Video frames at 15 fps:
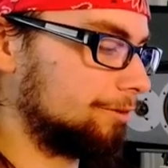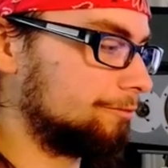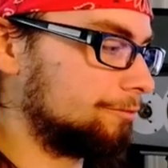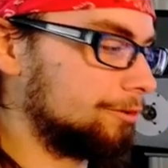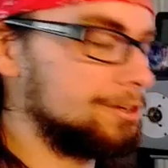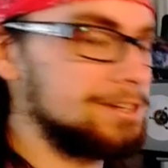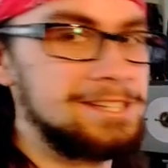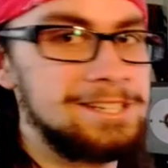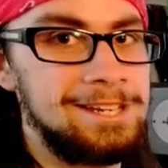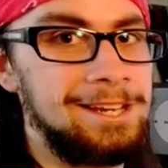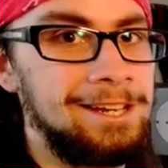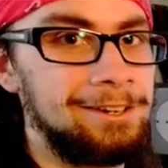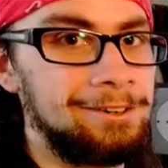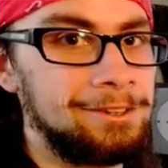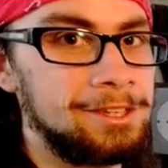vertice
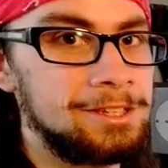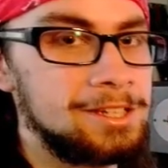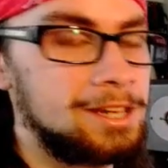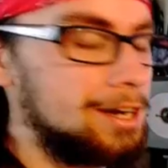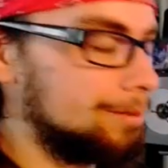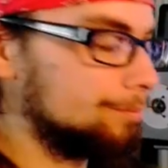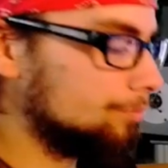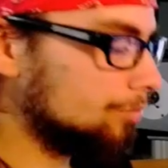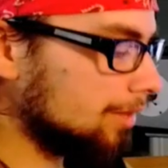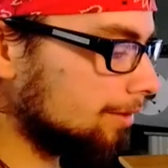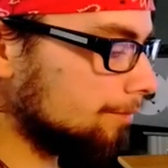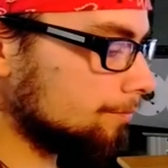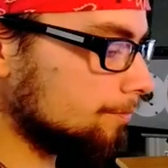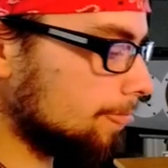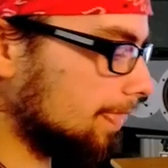here at the top,
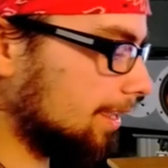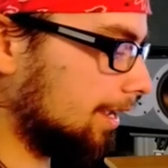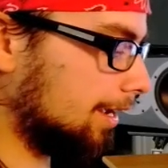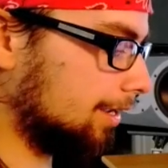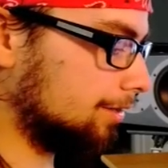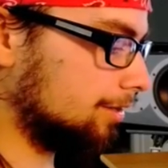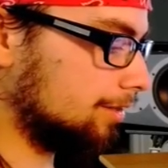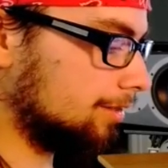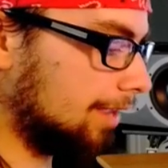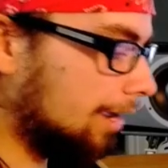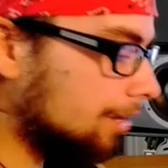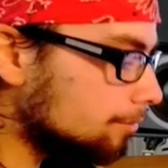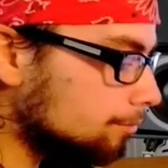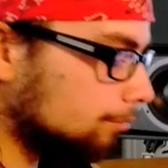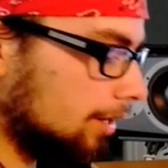and
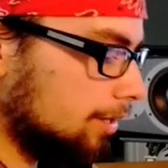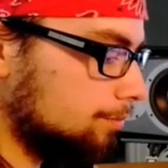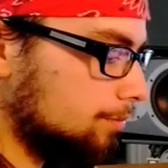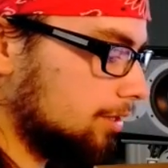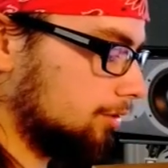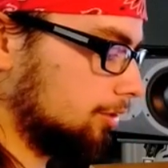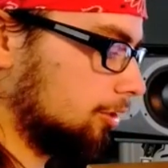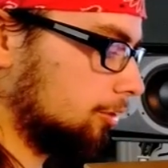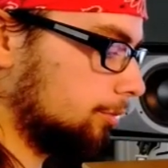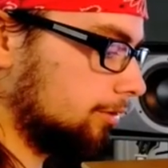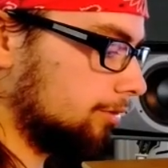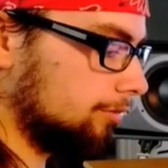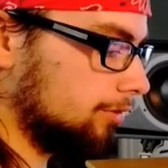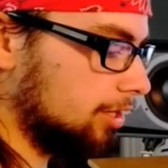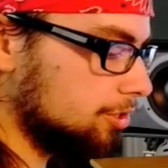that might be a little bit
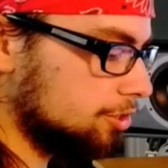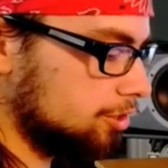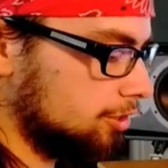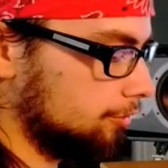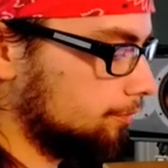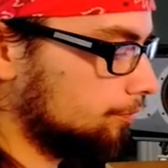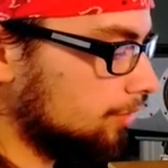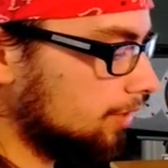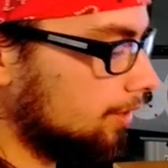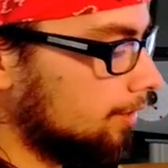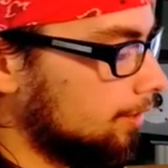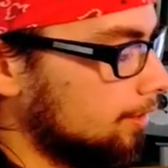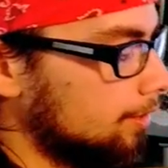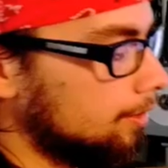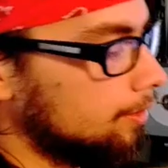of an issue
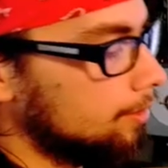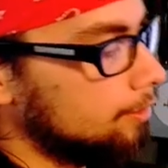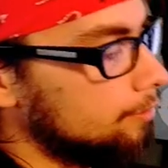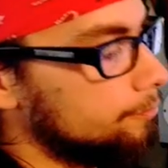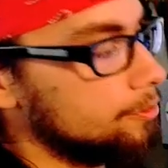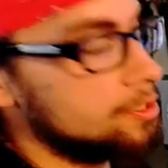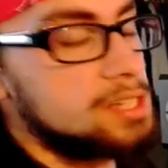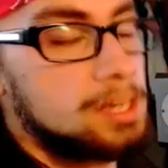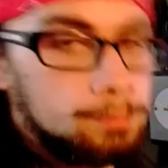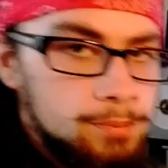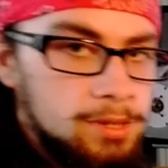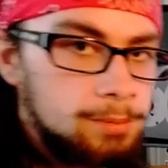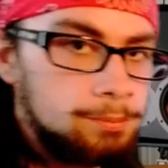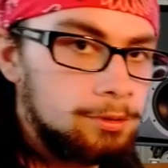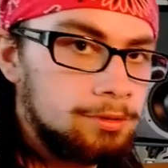for some
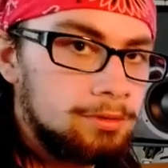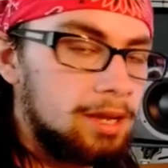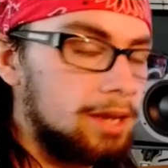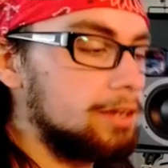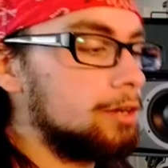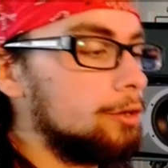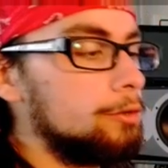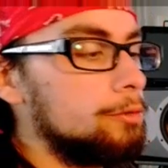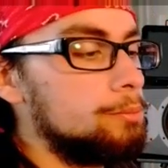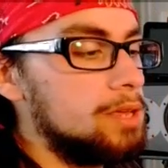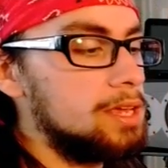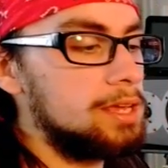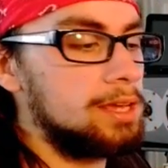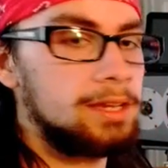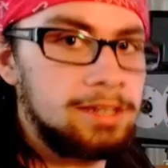people. I know
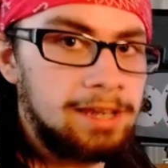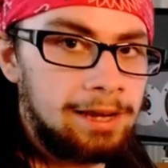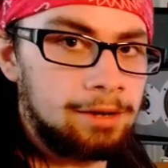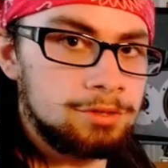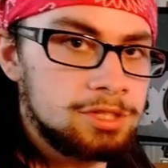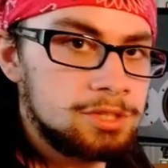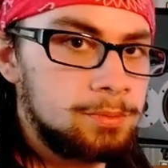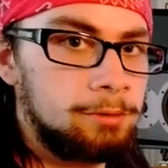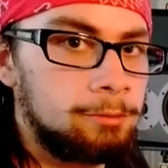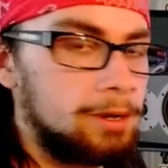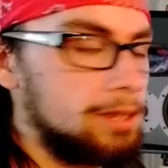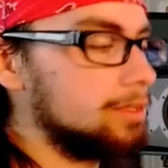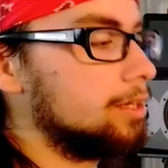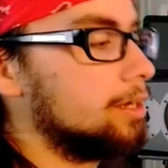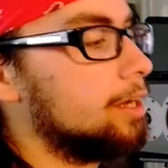me, it gouges me right
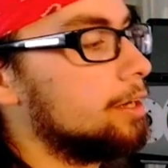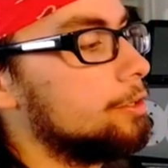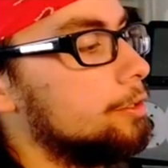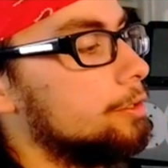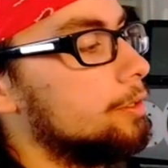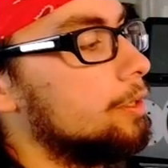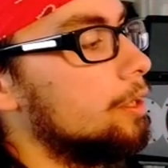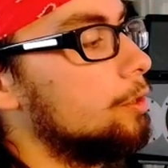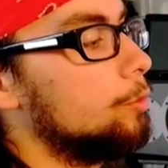in the knuckle.